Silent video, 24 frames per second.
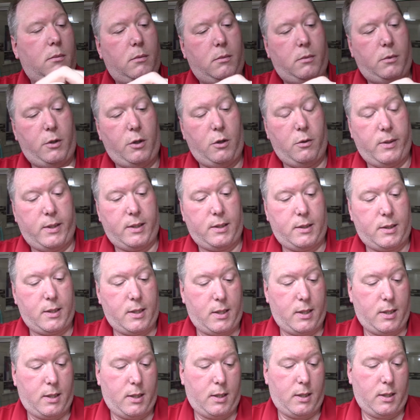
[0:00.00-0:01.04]

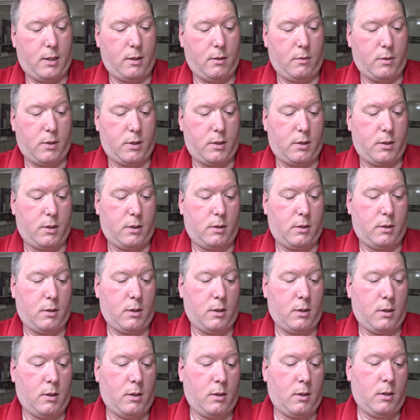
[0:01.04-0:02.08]
USA, what's this?
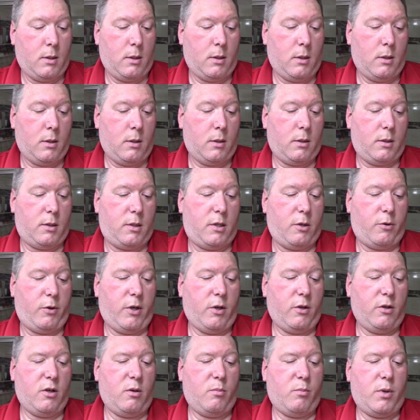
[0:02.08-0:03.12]
The
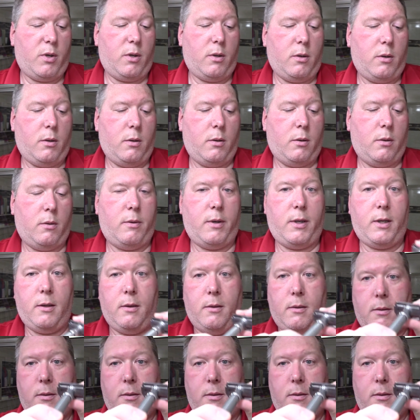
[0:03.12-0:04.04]
serial number, right?